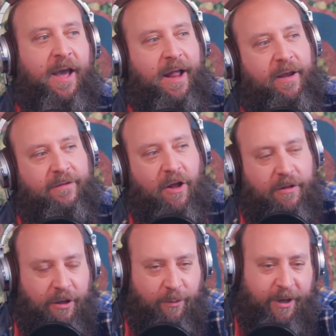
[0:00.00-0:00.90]
and it's
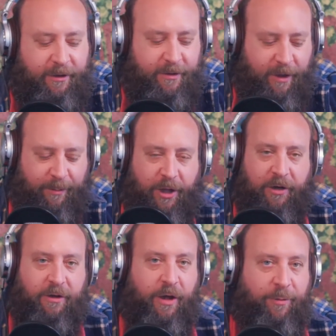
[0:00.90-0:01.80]
all, wait, I'm
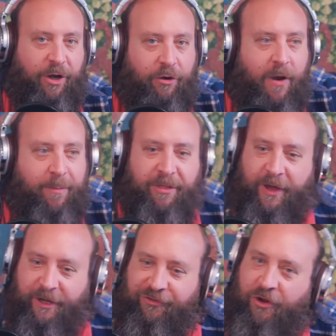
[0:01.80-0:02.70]
gonna grab a
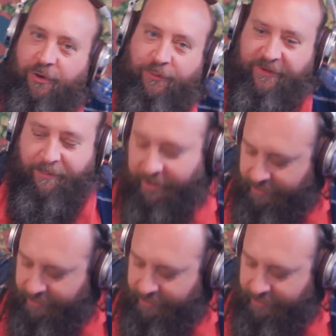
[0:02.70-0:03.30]
thing and show you something.